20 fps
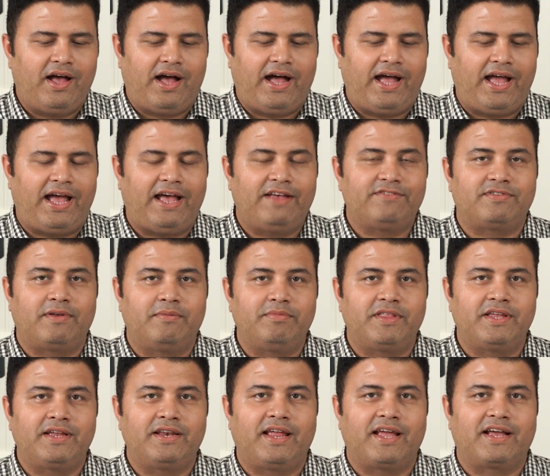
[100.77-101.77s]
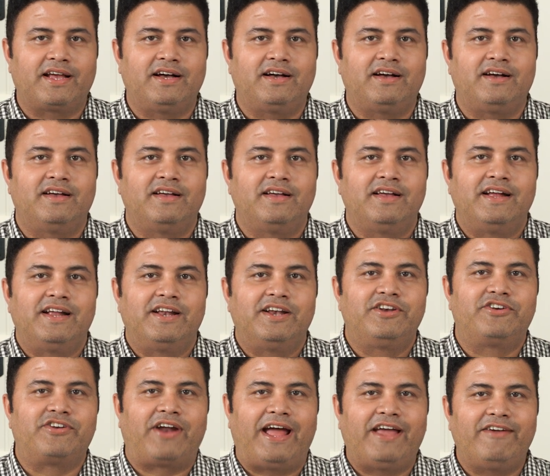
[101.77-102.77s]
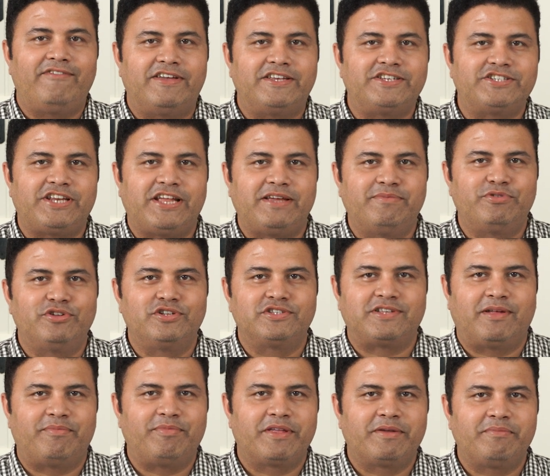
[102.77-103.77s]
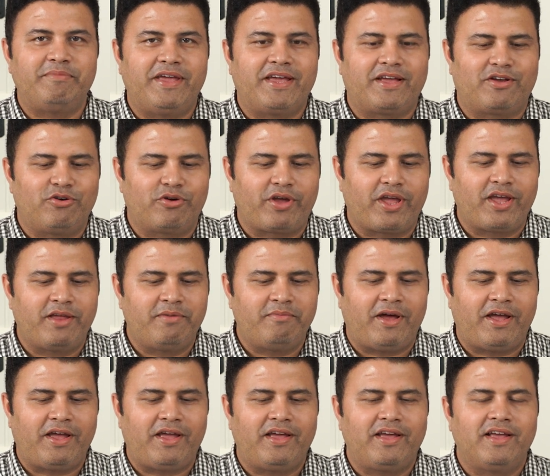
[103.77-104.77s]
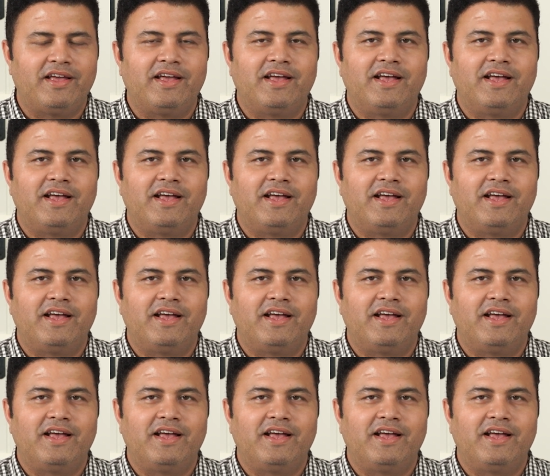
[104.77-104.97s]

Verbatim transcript: I have something like a dry vegetable, something make cooking in my